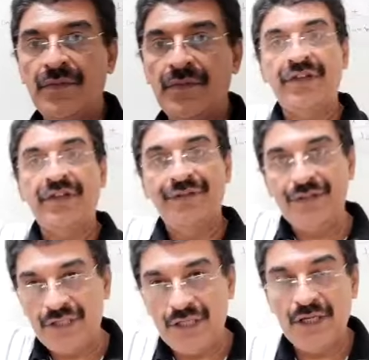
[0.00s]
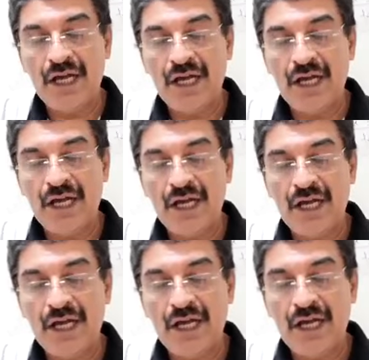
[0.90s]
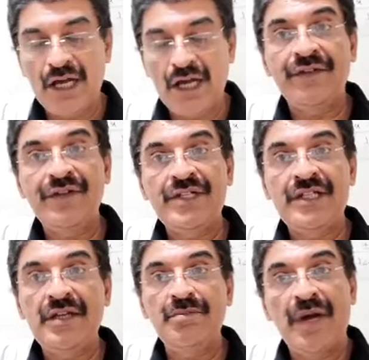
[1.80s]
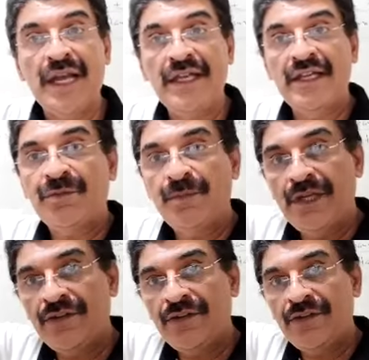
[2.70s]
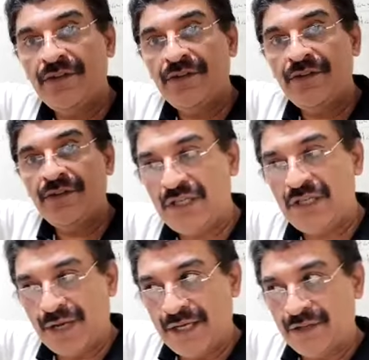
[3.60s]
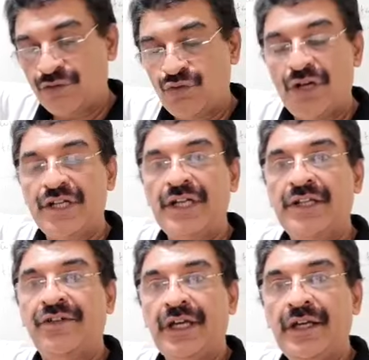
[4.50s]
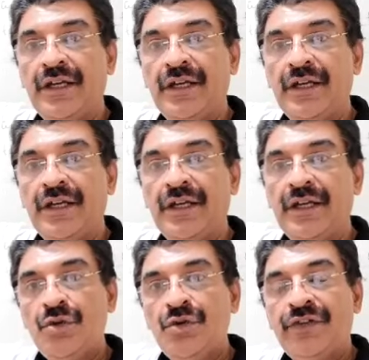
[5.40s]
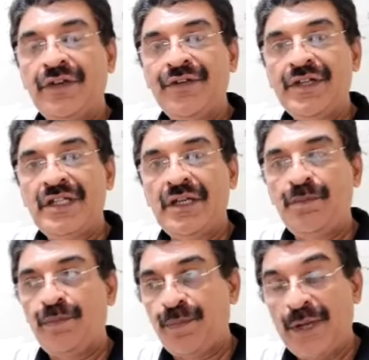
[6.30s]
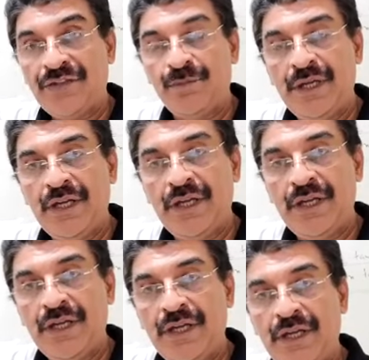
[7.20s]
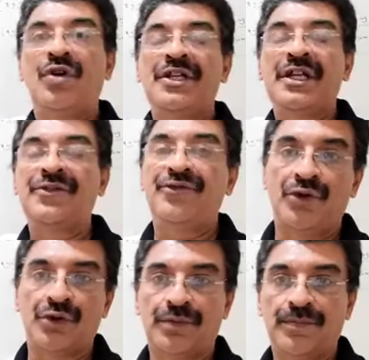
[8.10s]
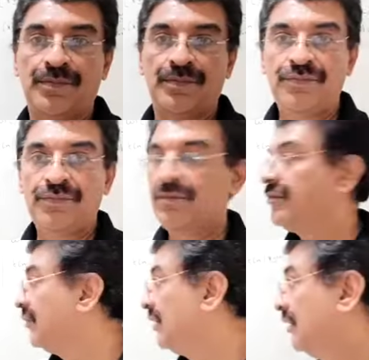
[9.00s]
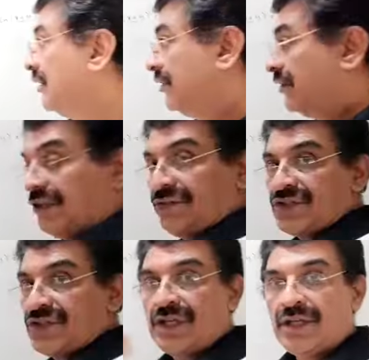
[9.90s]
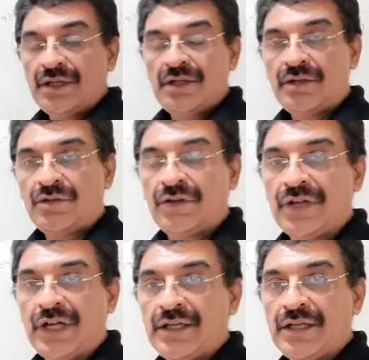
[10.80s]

270 now. 270 minus means 270 minus quadrant 3. 270 plus means it is quadrant 4. 360 towards right.